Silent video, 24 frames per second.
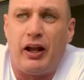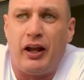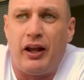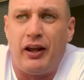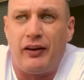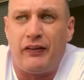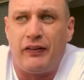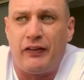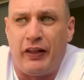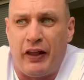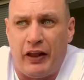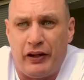
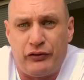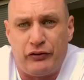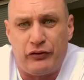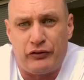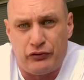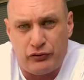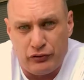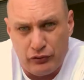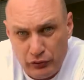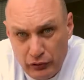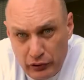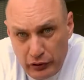And that's
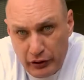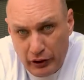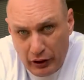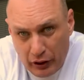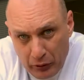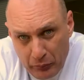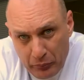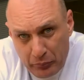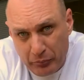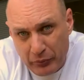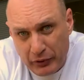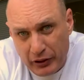truly
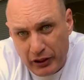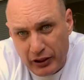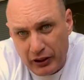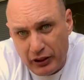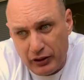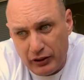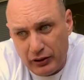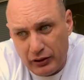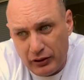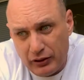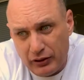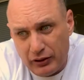helped
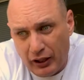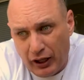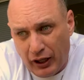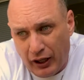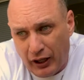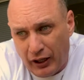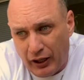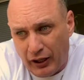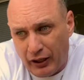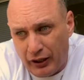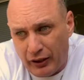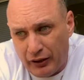me
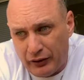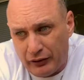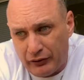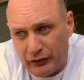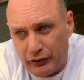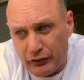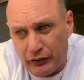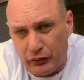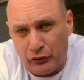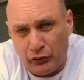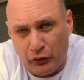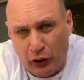
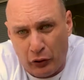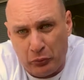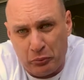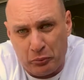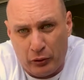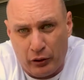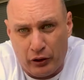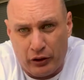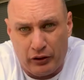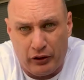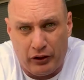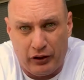to
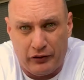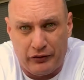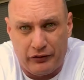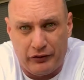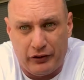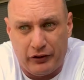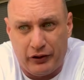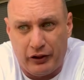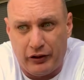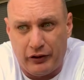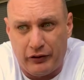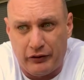not
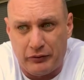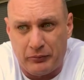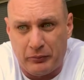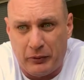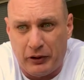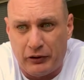procrastinate as